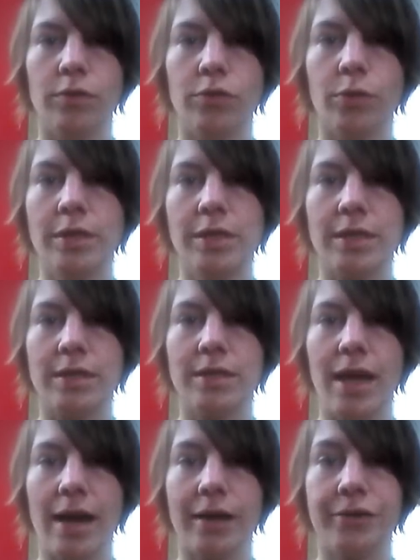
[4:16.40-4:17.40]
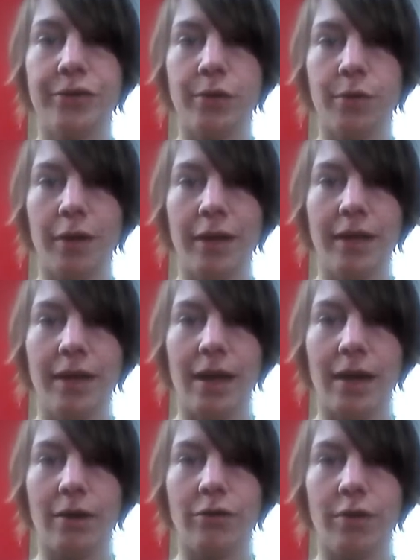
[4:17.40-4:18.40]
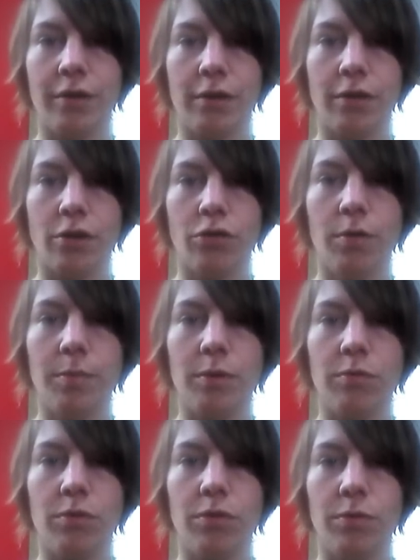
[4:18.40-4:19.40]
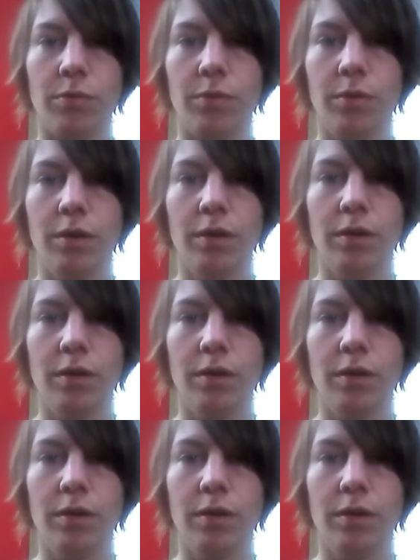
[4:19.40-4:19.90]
choices, action or inaction, contribute to